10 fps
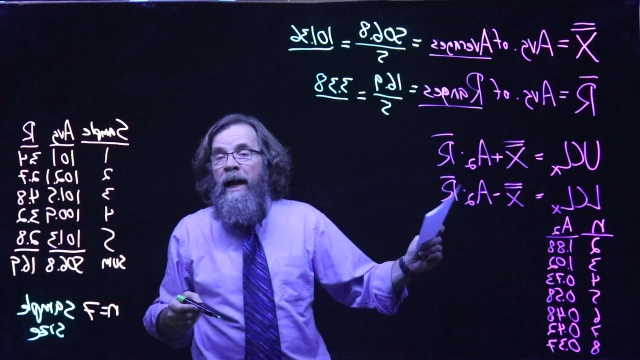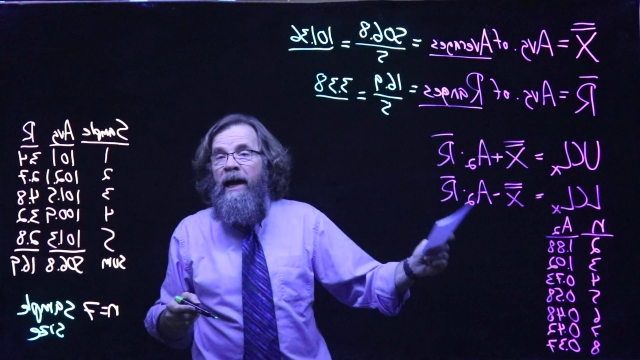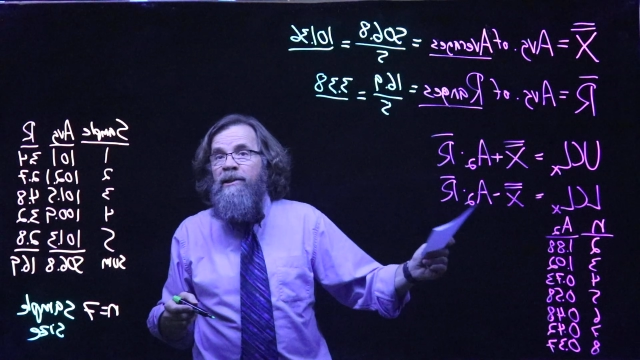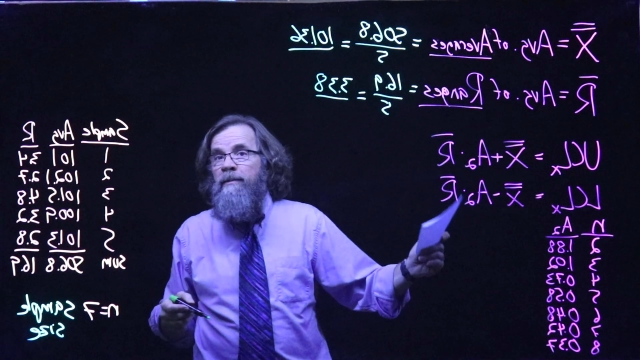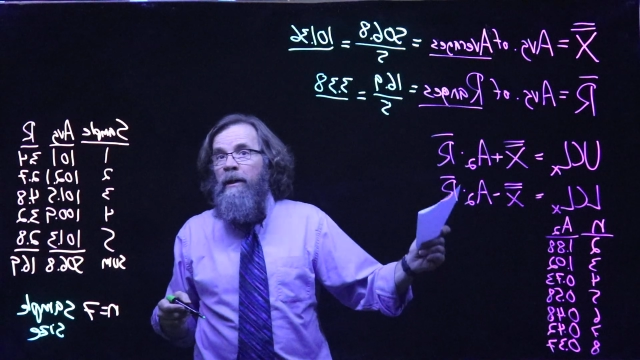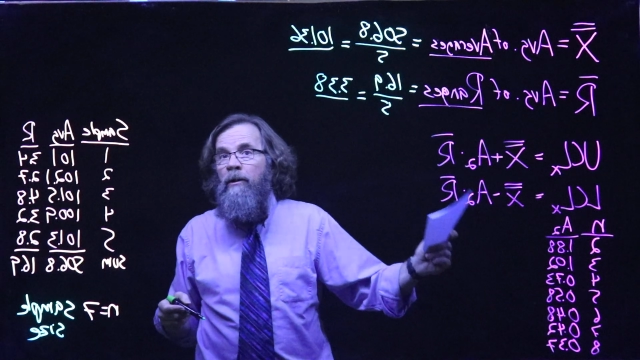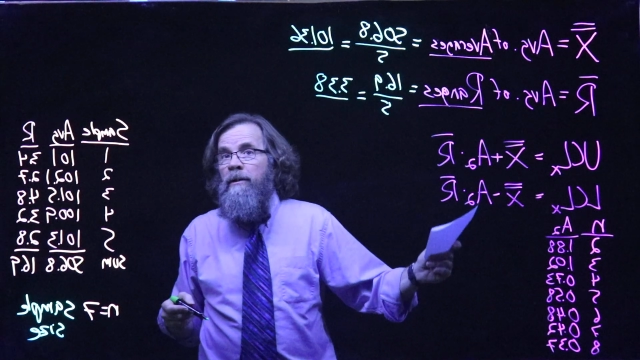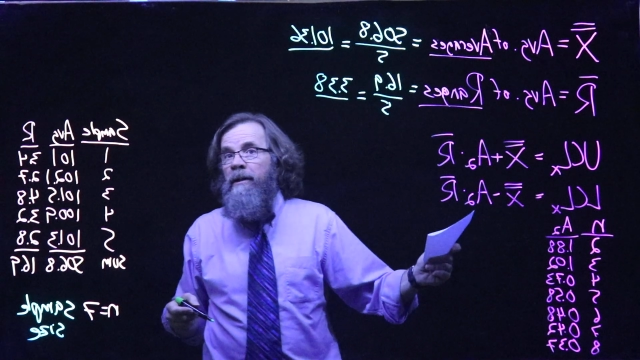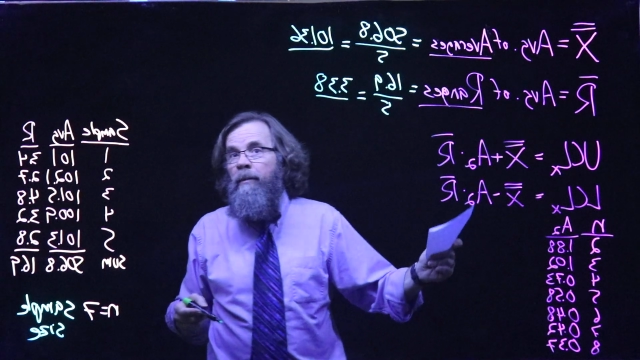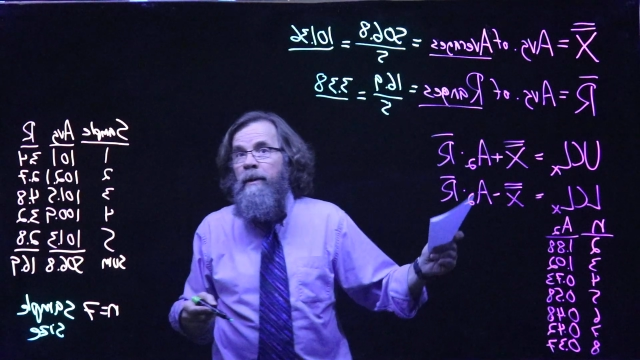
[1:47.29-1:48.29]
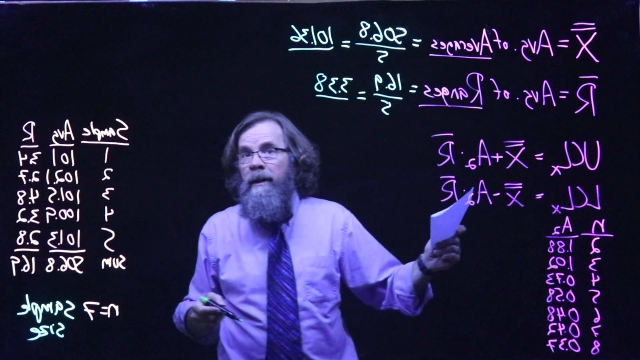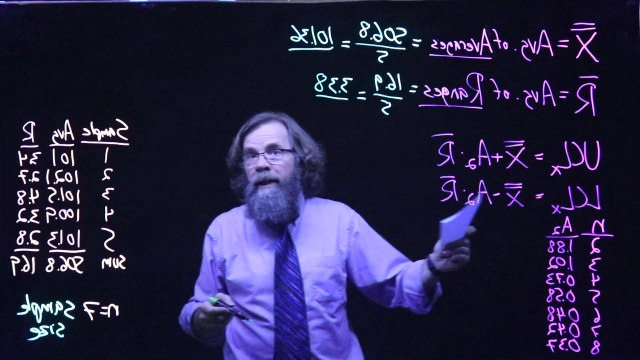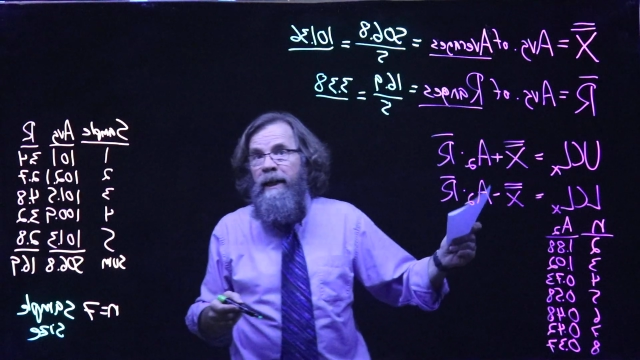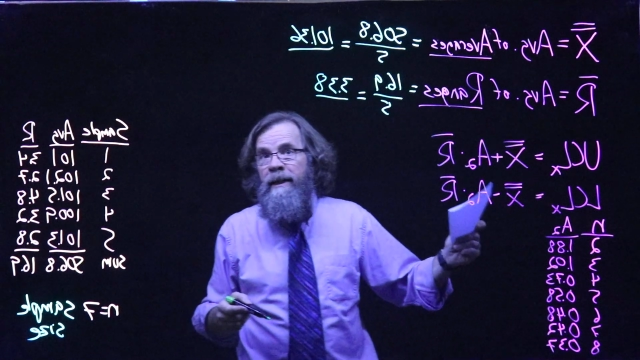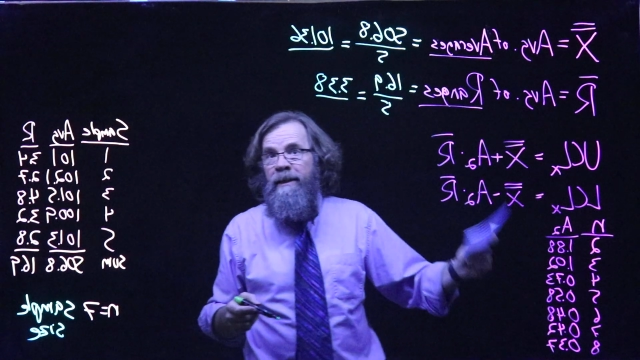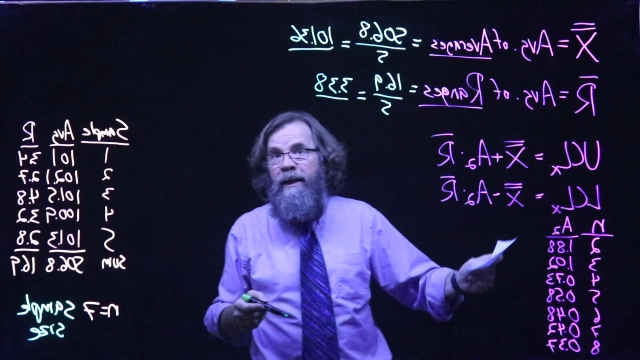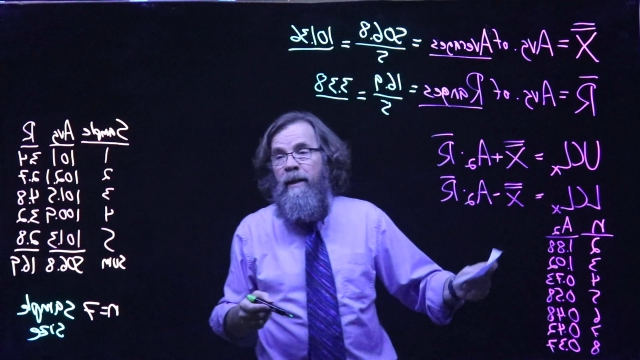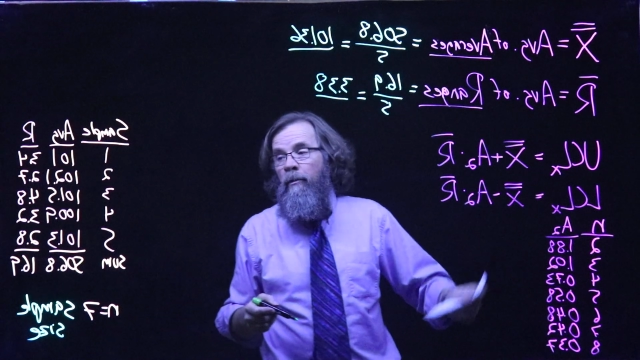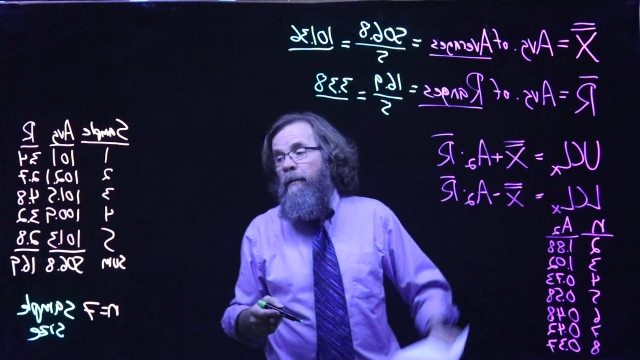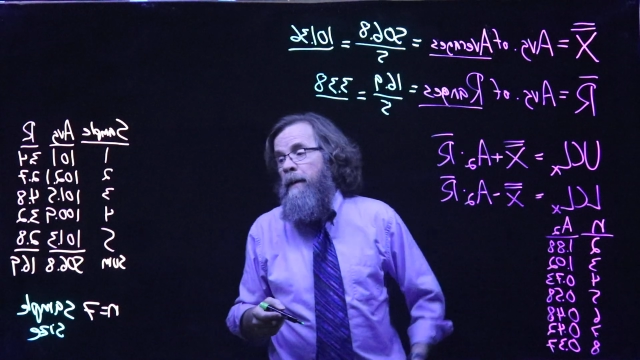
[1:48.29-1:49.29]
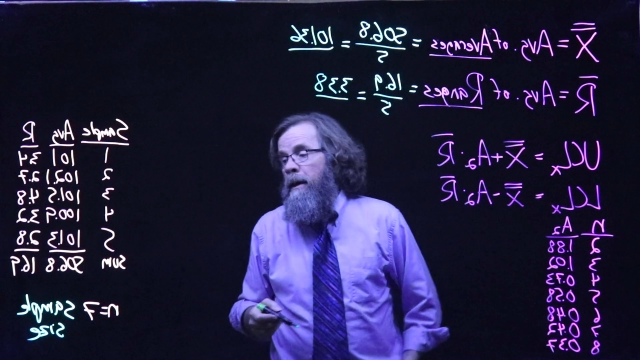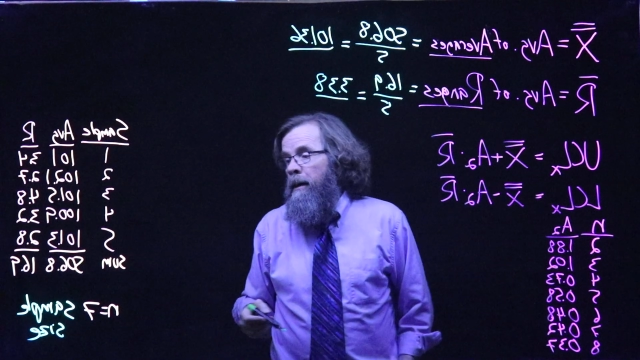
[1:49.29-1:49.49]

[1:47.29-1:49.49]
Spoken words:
has to be looked up in a table.